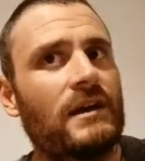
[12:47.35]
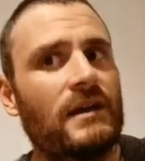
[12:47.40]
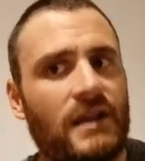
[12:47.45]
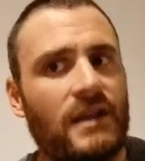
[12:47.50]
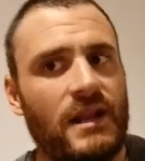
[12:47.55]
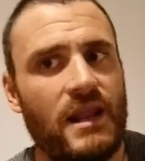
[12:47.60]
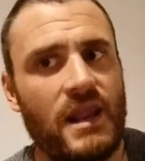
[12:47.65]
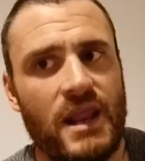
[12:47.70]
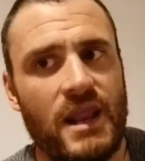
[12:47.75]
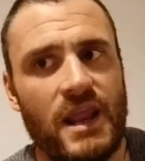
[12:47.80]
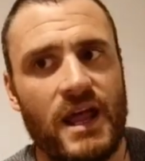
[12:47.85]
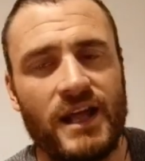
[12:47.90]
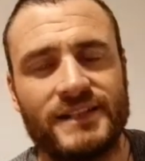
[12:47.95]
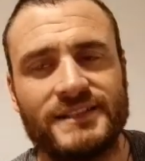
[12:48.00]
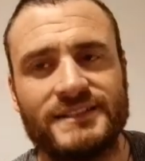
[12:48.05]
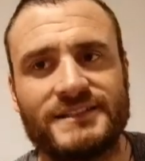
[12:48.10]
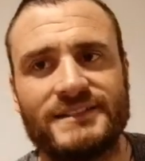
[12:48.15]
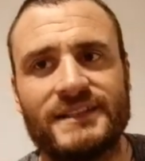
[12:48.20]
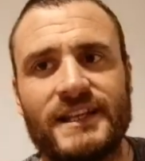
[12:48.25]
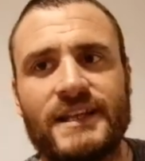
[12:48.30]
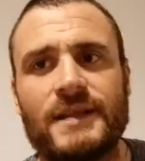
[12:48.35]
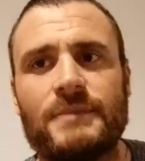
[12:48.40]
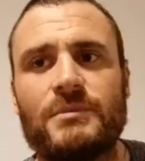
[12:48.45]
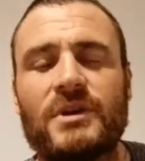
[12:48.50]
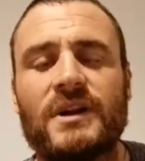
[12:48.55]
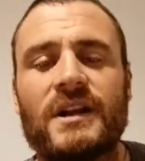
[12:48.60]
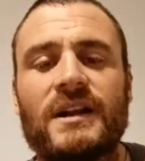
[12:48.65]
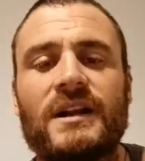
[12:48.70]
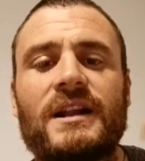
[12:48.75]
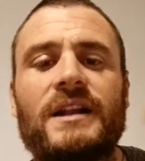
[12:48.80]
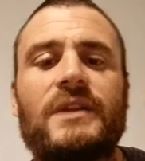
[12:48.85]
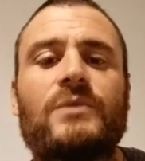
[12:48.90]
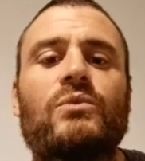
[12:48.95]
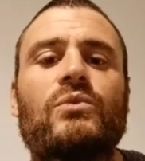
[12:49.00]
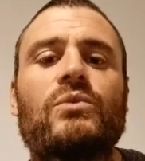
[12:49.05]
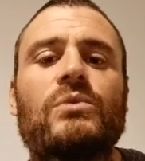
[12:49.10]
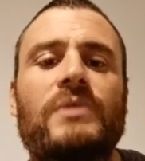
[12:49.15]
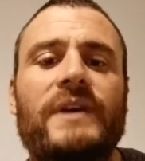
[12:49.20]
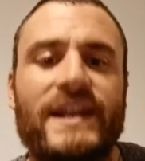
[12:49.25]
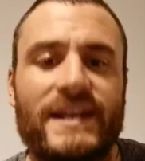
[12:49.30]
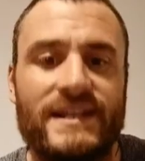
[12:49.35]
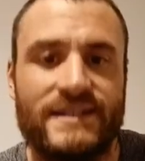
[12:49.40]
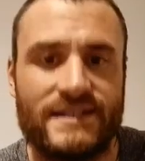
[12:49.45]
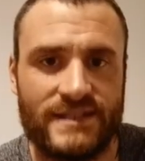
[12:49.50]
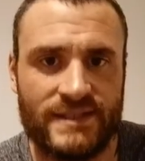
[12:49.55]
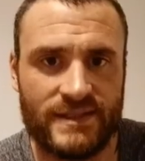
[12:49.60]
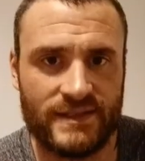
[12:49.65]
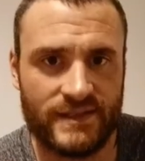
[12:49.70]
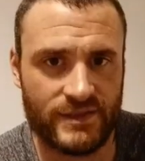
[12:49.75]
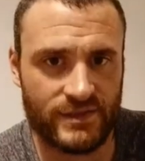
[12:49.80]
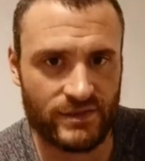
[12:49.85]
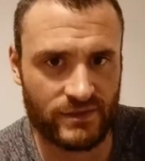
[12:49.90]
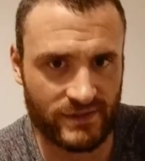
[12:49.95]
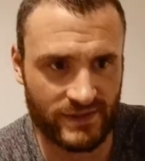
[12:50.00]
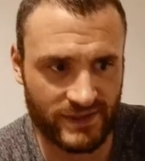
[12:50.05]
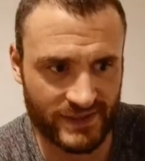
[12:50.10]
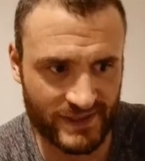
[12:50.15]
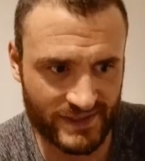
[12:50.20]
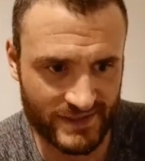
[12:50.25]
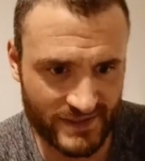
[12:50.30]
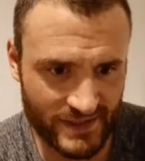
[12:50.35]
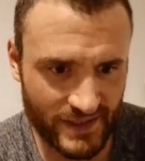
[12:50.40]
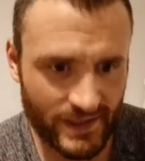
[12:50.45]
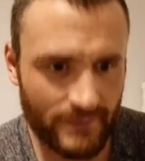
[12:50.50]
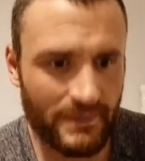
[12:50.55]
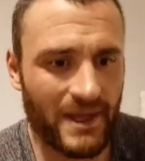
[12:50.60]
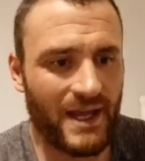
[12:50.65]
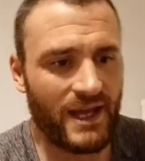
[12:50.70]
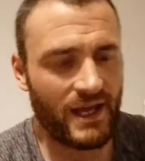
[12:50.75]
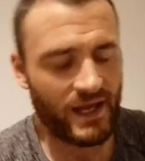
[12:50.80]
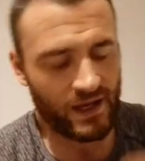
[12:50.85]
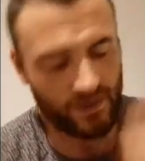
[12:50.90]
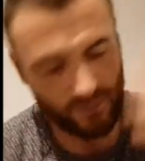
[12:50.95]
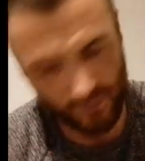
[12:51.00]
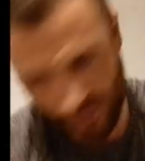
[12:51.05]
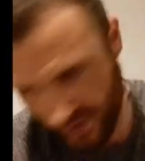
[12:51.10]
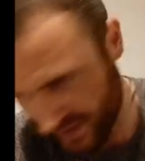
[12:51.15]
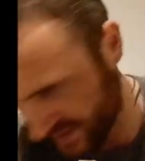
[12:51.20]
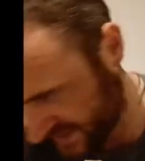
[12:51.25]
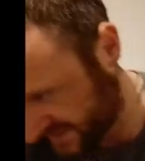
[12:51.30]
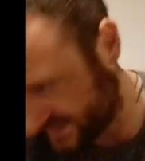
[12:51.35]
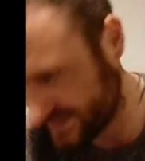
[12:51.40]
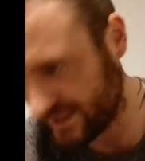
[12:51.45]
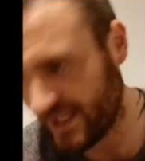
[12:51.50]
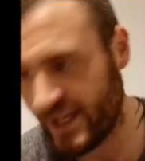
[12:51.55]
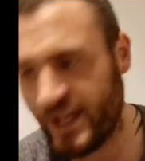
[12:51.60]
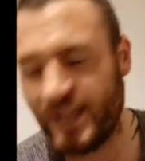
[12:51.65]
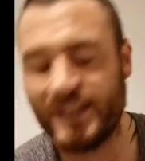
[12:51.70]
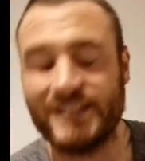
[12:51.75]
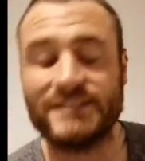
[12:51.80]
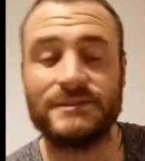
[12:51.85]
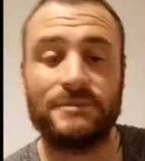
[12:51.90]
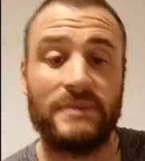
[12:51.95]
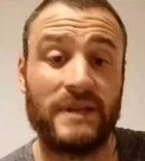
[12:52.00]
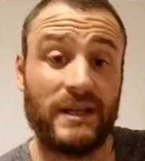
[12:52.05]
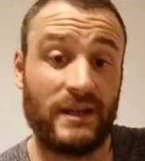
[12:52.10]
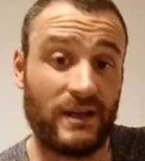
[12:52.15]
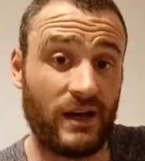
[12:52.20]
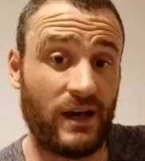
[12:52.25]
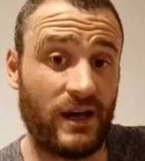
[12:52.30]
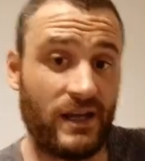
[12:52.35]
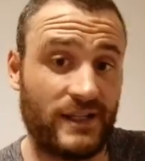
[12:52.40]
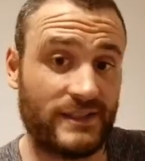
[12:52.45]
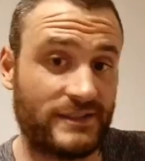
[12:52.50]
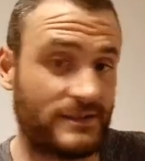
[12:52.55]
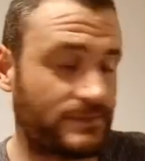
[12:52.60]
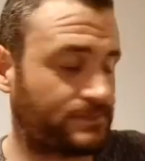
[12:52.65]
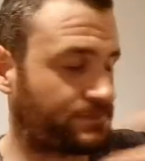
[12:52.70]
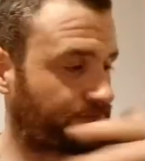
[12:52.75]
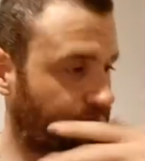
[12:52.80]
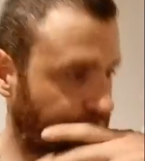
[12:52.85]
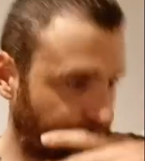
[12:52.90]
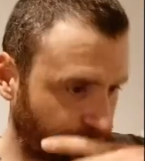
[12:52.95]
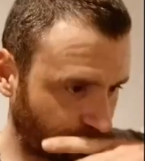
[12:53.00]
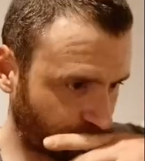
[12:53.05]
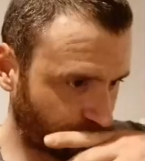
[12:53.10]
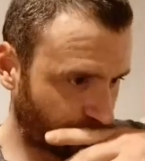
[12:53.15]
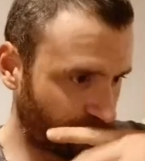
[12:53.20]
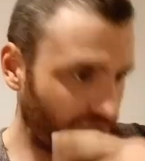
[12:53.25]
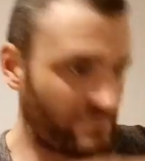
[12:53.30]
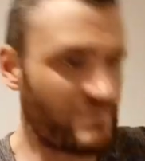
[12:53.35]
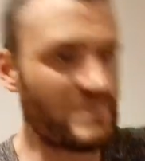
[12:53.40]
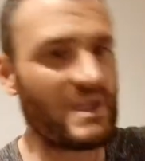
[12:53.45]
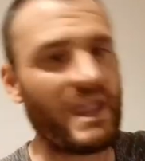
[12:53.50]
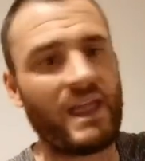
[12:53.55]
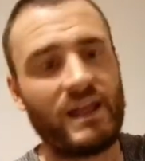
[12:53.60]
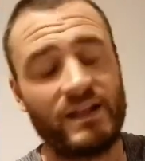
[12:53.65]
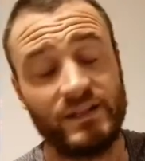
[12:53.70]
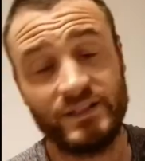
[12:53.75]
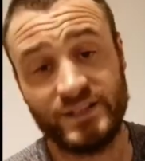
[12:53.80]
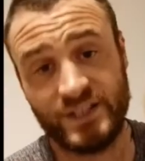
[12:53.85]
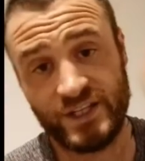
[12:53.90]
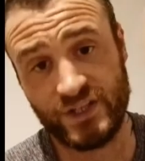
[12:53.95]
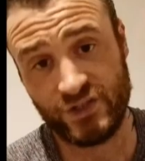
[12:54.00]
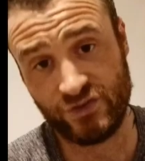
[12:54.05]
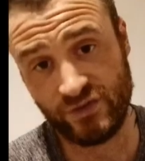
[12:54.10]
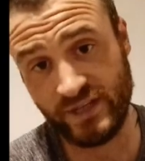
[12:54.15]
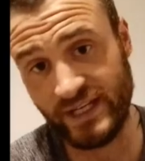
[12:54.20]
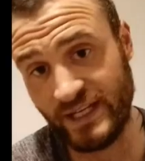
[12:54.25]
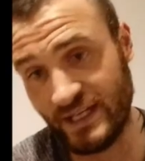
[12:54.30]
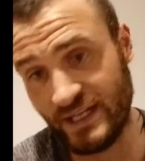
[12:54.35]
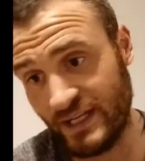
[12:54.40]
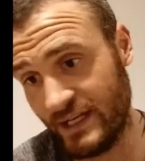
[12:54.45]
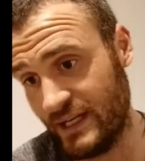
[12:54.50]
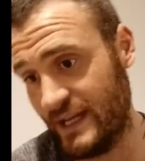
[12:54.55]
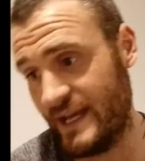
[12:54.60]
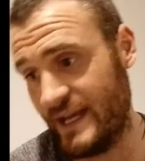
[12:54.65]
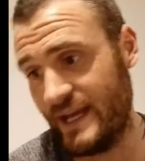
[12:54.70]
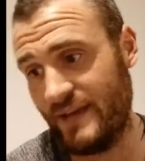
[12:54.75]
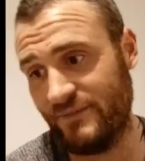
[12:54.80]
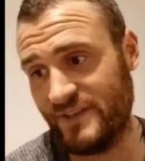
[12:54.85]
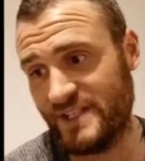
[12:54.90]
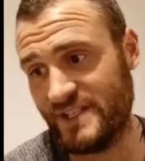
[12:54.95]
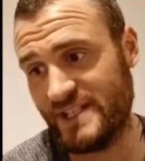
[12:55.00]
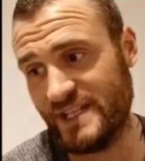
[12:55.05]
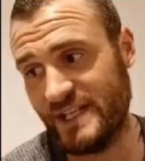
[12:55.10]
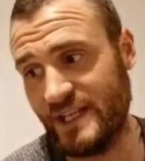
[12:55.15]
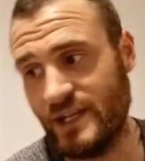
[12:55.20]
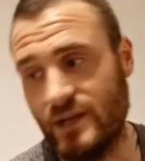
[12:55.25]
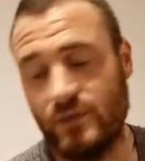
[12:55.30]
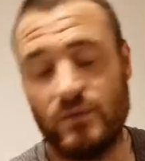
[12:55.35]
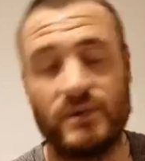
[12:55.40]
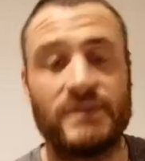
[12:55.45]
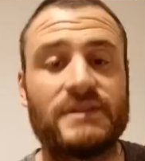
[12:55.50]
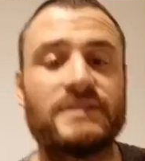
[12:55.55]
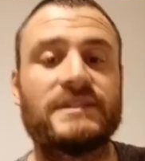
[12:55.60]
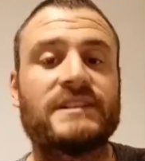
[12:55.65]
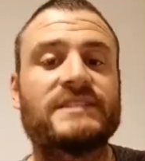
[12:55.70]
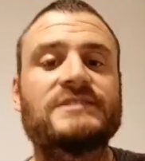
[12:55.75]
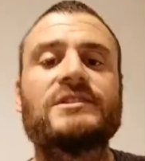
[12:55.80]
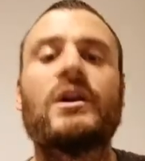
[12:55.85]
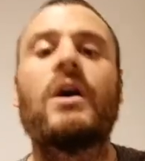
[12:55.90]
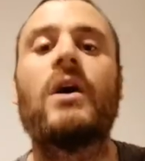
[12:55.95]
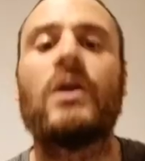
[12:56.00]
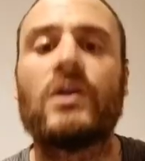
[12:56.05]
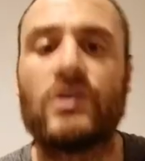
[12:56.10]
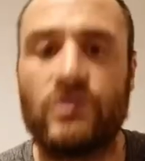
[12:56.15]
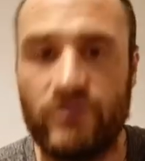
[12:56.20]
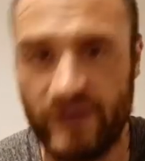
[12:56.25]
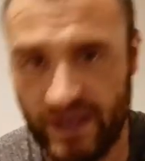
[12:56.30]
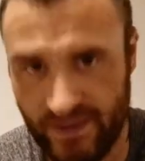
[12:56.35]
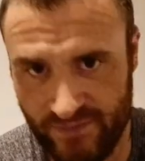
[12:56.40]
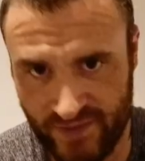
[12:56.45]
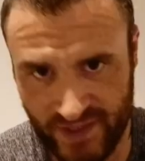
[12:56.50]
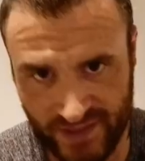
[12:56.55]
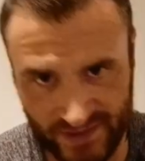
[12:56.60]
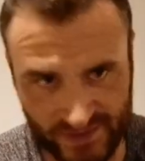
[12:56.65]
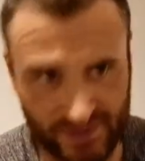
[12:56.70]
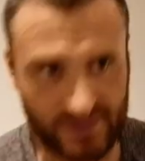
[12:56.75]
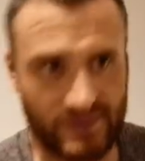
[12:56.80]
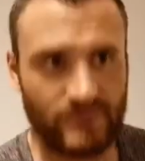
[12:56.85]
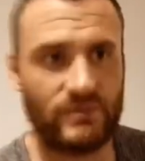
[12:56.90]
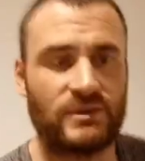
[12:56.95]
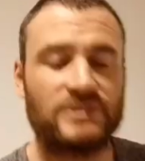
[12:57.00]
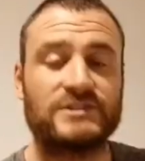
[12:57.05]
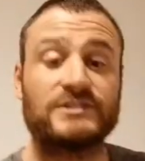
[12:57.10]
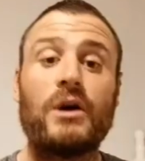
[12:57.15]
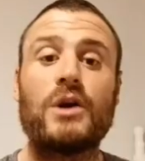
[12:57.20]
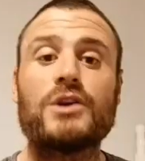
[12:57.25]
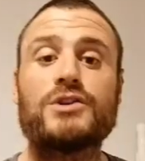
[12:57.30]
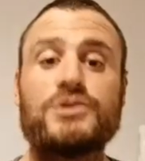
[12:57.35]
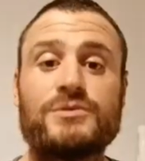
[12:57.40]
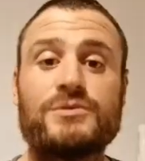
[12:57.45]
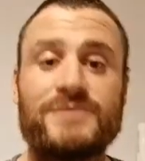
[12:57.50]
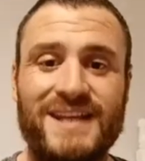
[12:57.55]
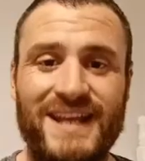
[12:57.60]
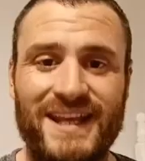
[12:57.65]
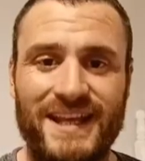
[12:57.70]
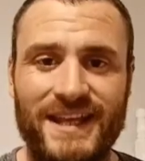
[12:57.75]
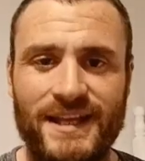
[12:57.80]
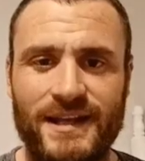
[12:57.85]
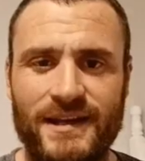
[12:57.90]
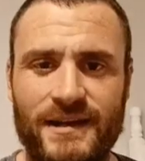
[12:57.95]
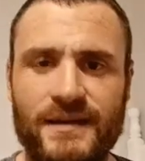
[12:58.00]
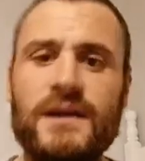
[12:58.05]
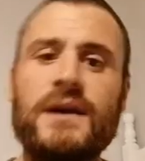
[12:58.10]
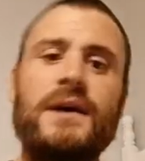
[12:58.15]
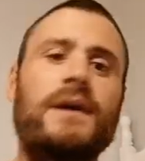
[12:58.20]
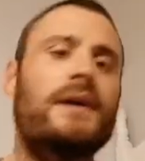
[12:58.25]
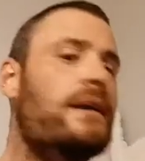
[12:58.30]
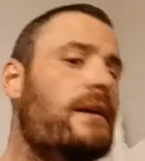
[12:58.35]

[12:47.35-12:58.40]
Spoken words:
a lot say they put on a lot of weight during this time. And why is that? And it's because the adrenal fatigue with the salt cravings. So the more salt you take in,